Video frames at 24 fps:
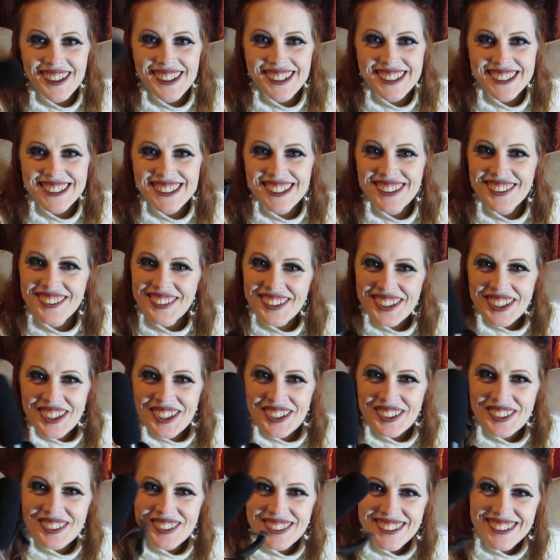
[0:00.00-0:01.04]
It's so
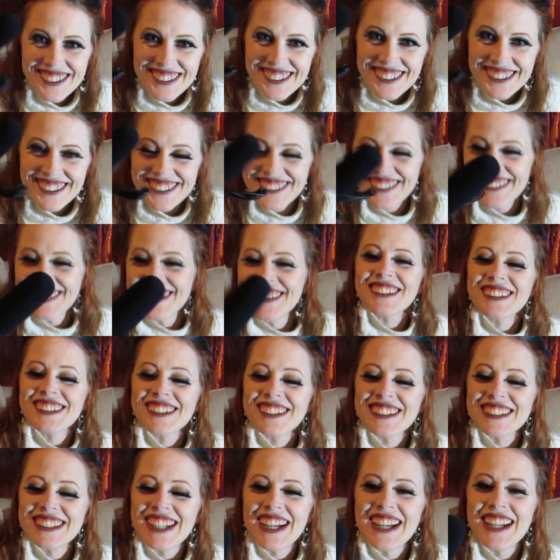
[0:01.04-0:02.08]
cute.
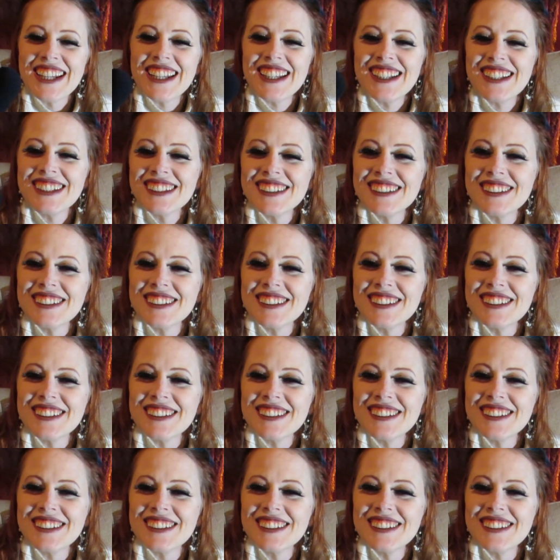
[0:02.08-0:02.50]
Little tiny.